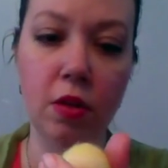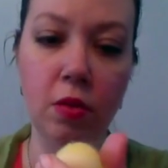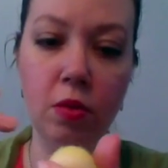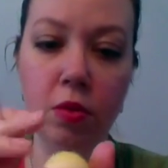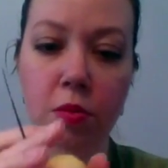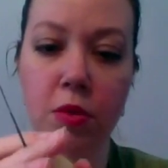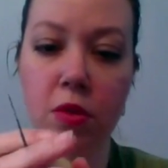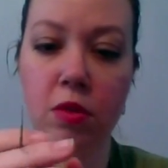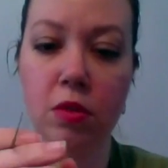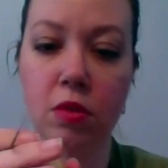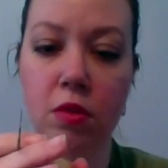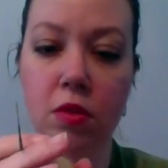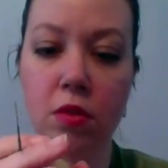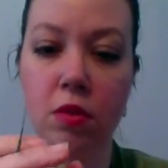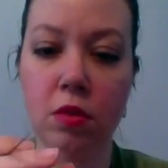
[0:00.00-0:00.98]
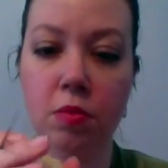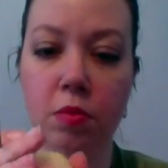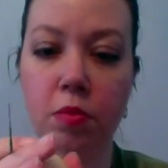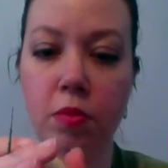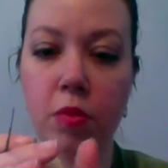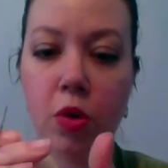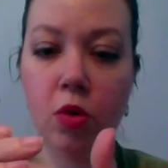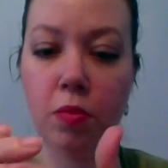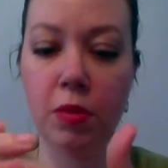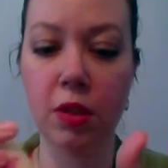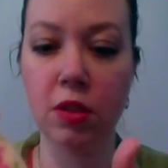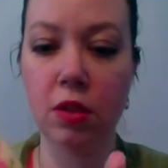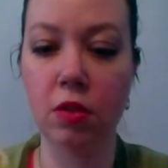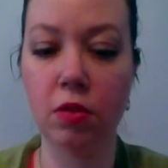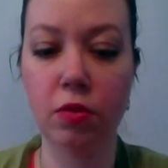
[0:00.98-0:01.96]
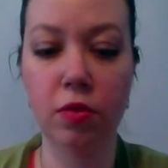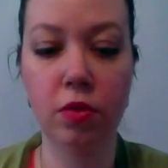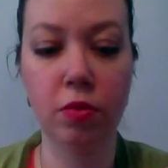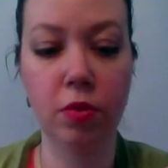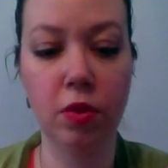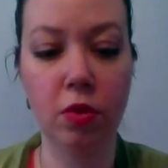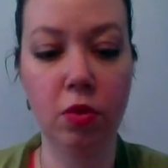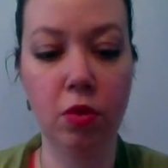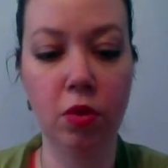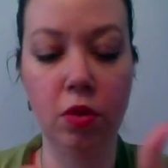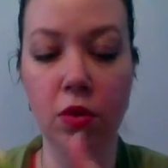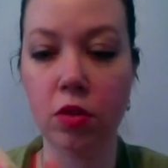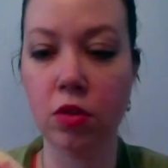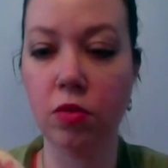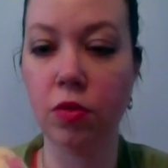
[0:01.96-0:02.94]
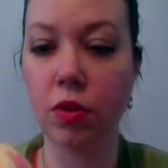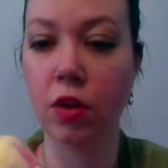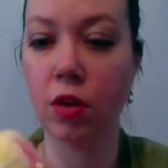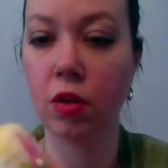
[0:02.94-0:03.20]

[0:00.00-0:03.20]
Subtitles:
Oops, hooked myself. Threw a little too far.